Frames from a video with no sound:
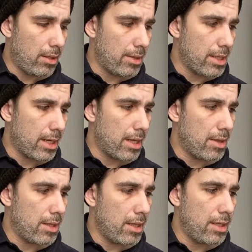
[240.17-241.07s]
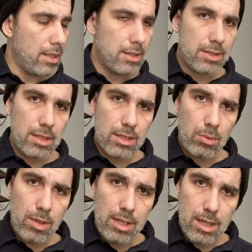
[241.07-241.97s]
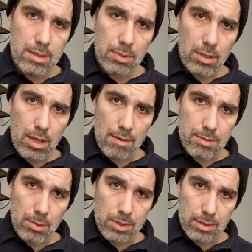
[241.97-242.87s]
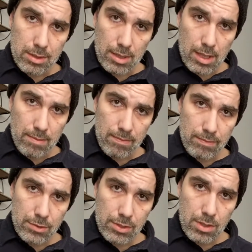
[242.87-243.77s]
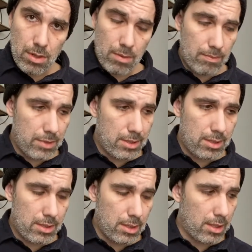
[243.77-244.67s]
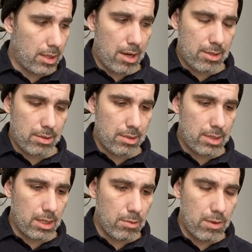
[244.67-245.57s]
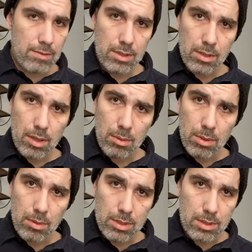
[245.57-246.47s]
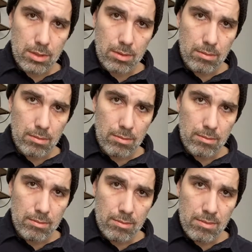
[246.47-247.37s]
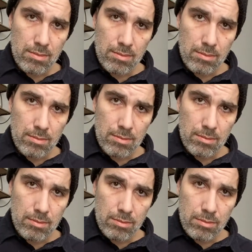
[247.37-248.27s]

all that kind of thing, is the way he does pull-offs most of the time. So this is a characteristic move that Tony would always do. Okay?